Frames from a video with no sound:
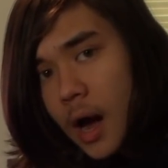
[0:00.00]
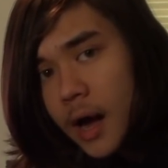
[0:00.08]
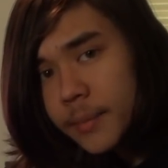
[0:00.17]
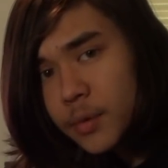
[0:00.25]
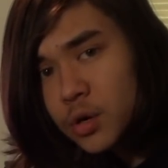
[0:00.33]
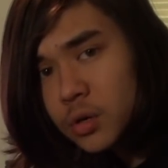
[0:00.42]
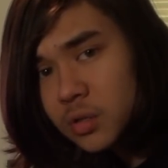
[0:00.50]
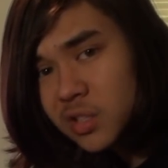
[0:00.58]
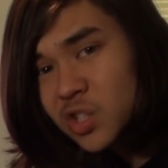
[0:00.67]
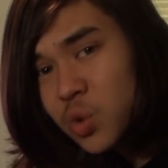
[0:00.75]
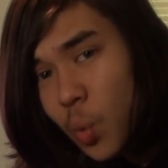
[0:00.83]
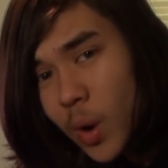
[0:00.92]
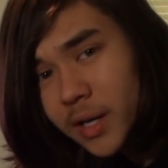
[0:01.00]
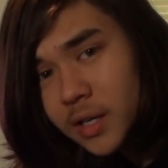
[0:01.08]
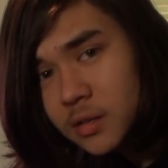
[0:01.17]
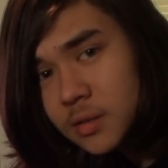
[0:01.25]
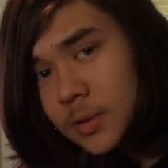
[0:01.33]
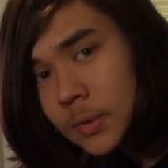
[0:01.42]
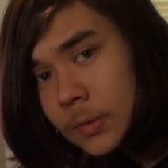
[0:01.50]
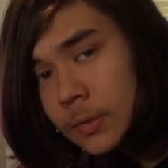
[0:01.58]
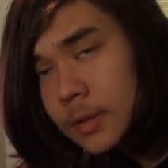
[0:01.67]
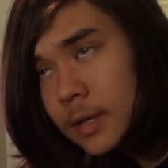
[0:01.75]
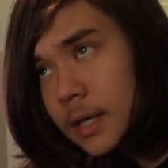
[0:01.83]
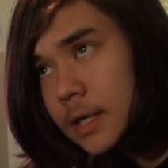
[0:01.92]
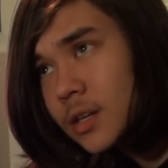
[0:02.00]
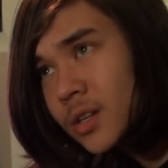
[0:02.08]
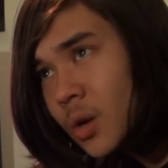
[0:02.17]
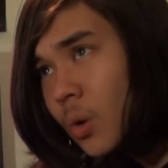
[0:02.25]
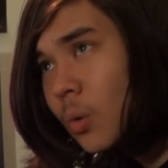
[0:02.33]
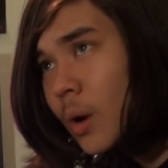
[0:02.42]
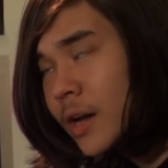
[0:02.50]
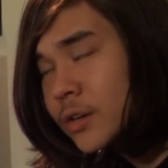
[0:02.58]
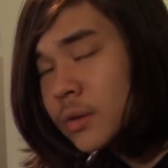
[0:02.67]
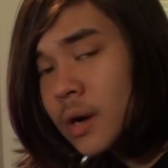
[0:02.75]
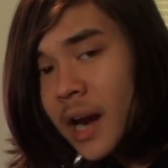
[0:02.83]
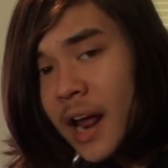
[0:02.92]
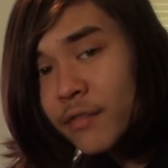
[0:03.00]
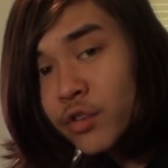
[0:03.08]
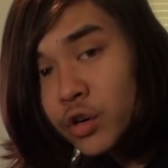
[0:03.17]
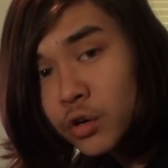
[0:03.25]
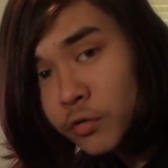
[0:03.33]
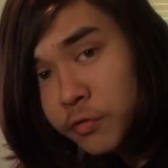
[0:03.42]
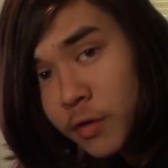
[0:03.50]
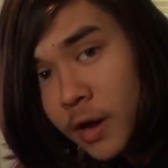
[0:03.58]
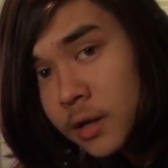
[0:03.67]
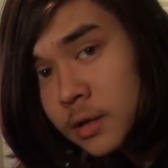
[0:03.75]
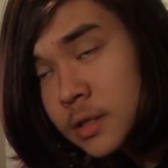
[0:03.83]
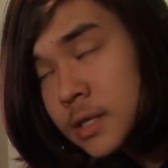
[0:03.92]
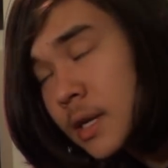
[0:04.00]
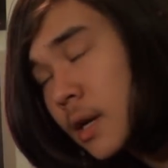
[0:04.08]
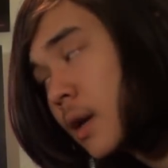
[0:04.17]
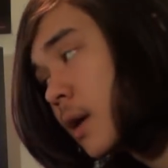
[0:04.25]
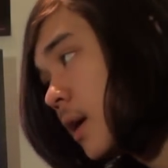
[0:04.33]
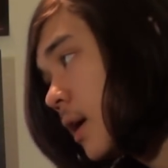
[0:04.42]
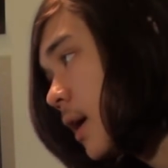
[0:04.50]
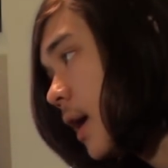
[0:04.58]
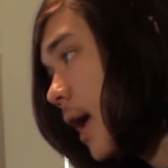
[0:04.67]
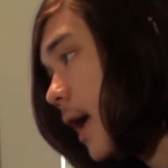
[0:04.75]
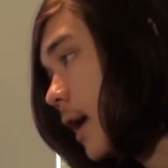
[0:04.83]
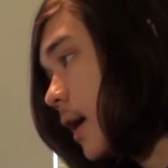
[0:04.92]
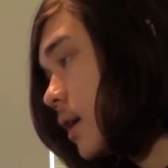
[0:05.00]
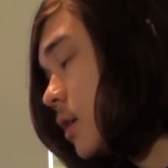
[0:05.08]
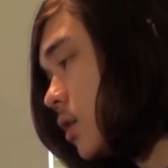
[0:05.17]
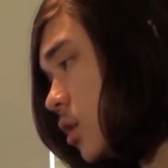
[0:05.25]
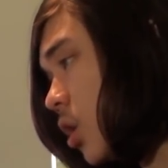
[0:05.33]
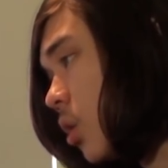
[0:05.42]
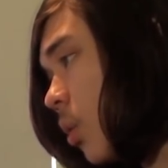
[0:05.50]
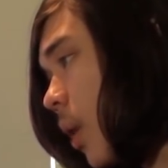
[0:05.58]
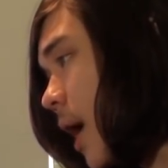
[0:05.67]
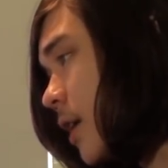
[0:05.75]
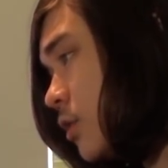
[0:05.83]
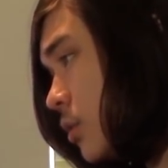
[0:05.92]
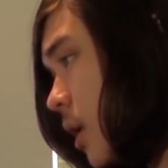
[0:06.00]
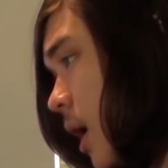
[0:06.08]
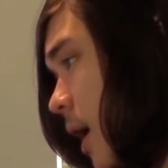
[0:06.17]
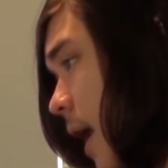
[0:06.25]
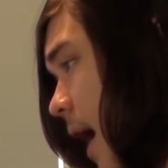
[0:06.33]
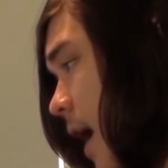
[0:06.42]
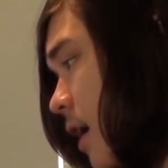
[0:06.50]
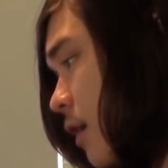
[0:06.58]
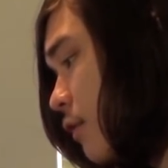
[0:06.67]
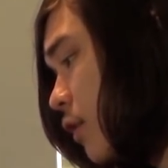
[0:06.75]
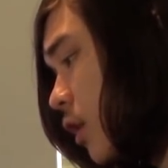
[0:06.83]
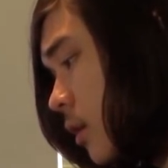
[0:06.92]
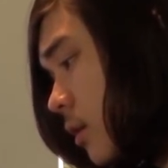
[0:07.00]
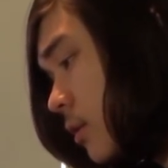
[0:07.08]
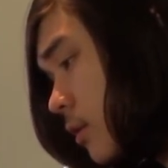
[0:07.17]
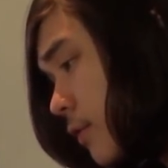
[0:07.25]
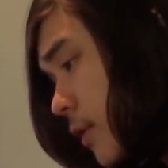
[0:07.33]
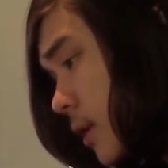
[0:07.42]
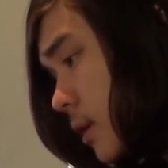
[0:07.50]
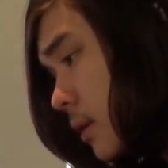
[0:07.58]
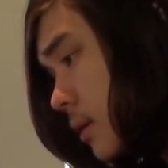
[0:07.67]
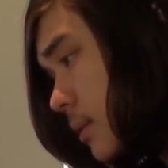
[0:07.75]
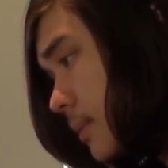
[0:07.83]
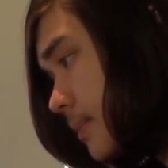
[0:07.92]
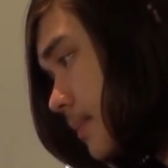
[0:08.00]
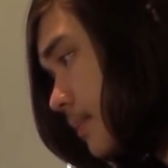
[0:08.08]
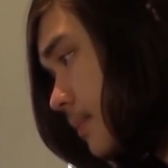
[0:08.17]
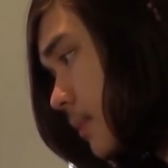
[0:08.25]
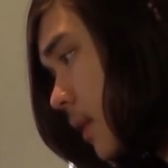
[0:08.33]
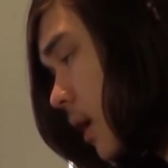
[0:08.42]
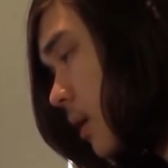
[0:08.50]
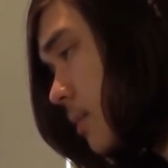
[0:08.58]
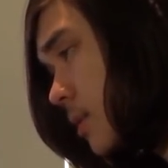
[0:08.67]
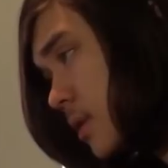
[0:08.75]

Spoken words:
I'm currently 20 years old. No, I do not have girlfriends. And no, I do not have a girlfriend. I'm